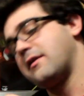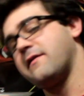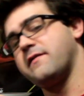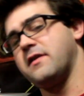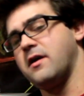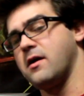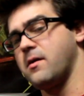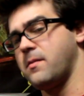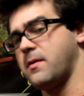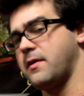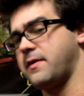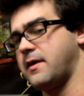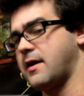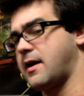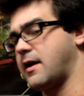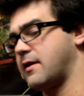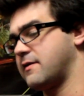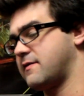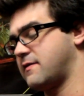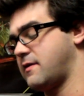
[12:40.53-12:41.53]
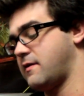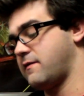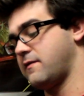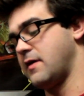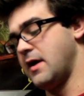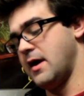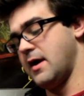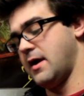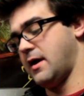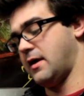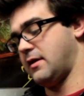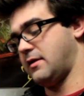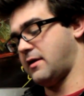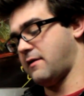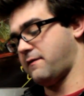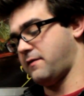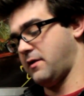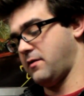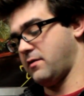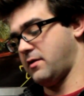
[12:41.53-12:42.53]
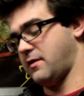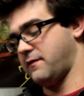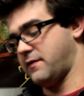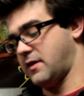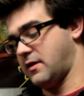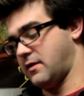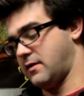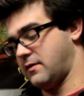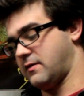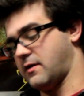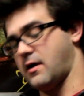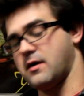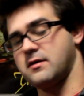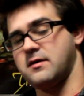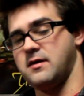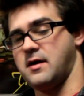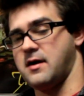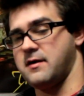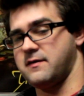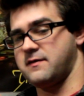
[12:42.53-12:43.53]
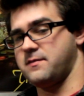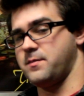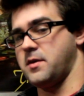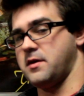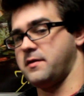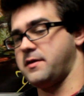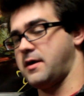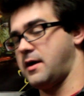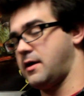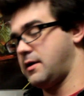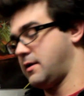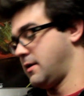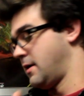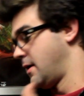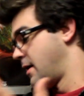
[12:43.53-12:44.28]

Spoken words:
love to hear about that kind of stuff, and definitely would love to talk to you guys about that.